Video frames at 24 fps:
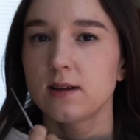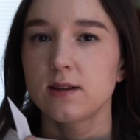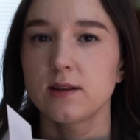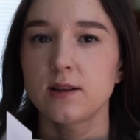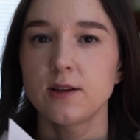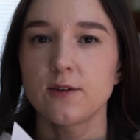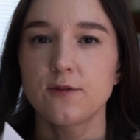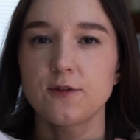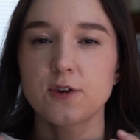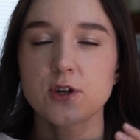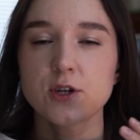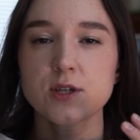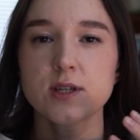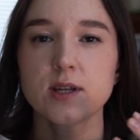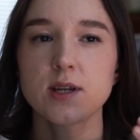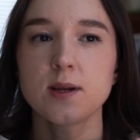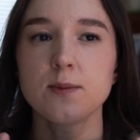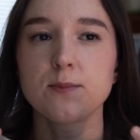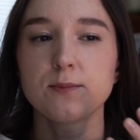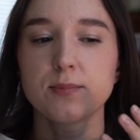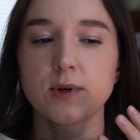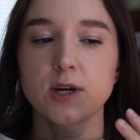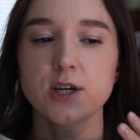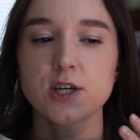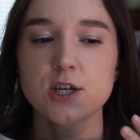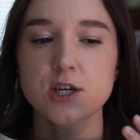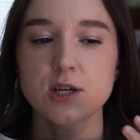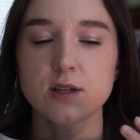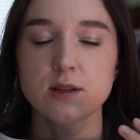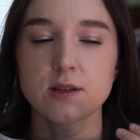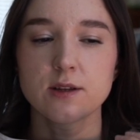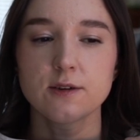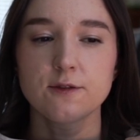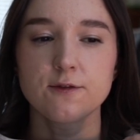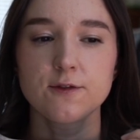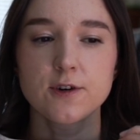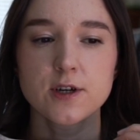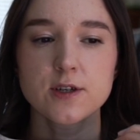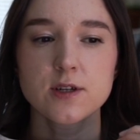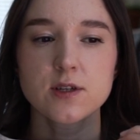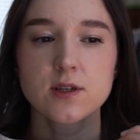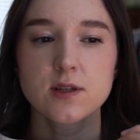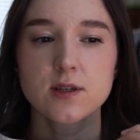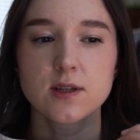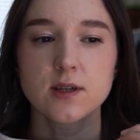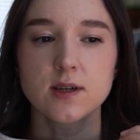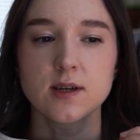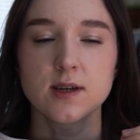The first impression, the
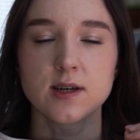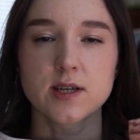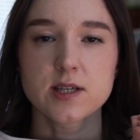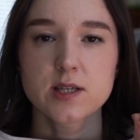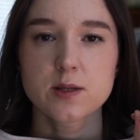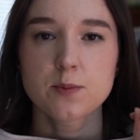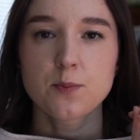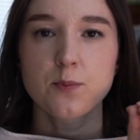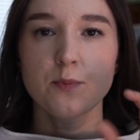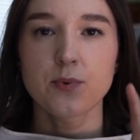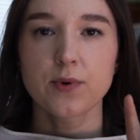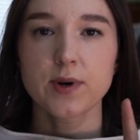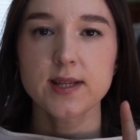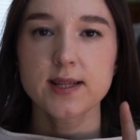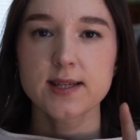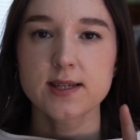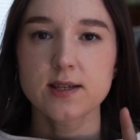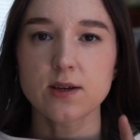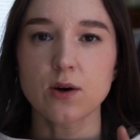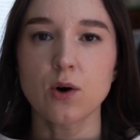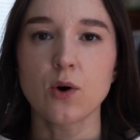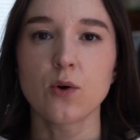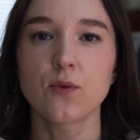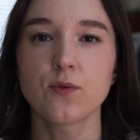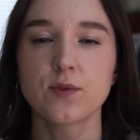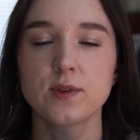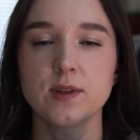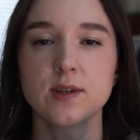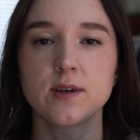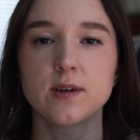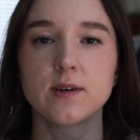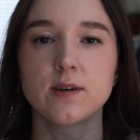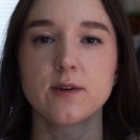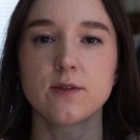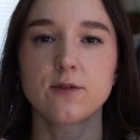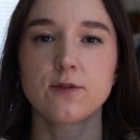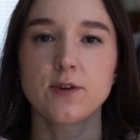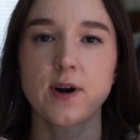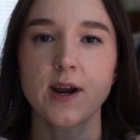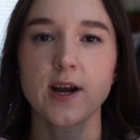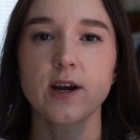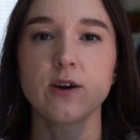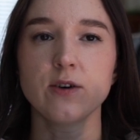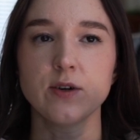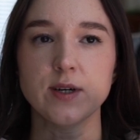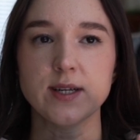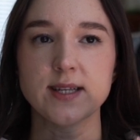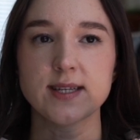first spritz of the
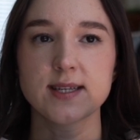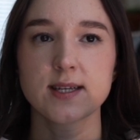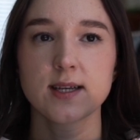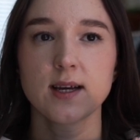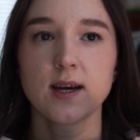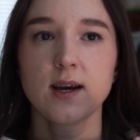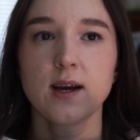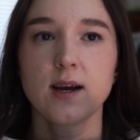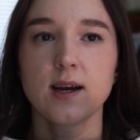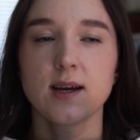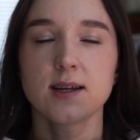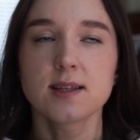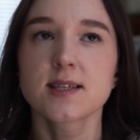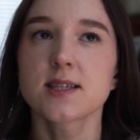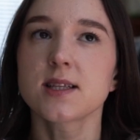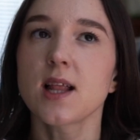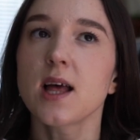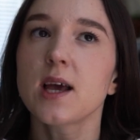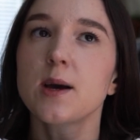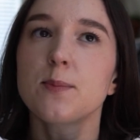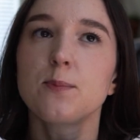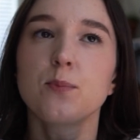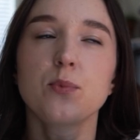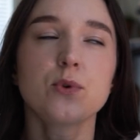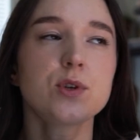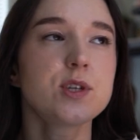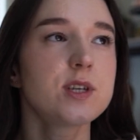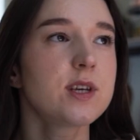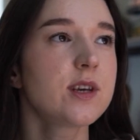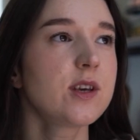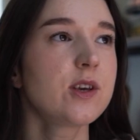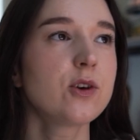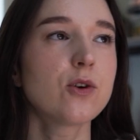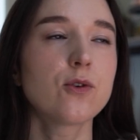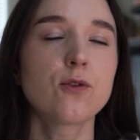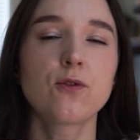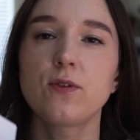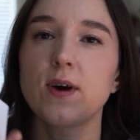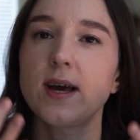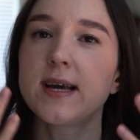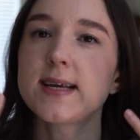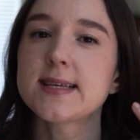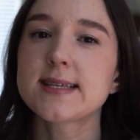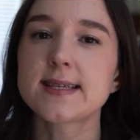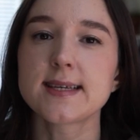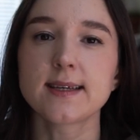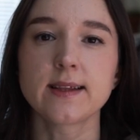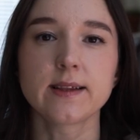fragrance, it's like putting your
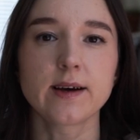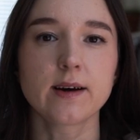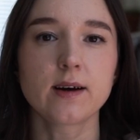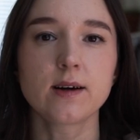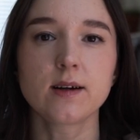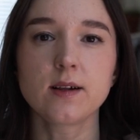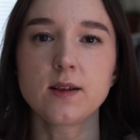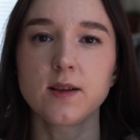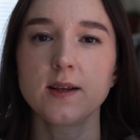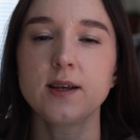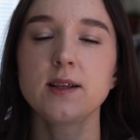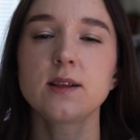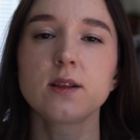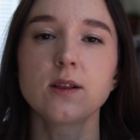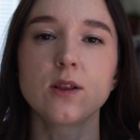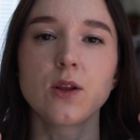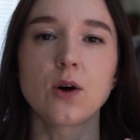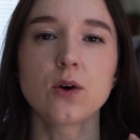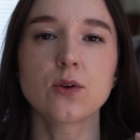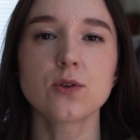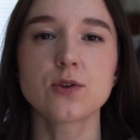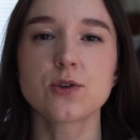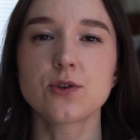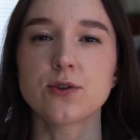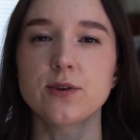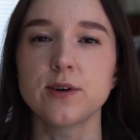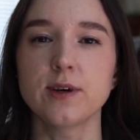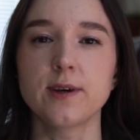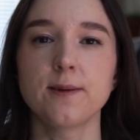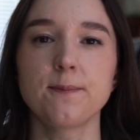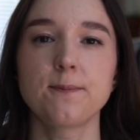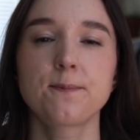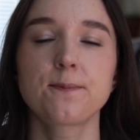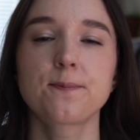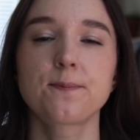face in a clean laundry.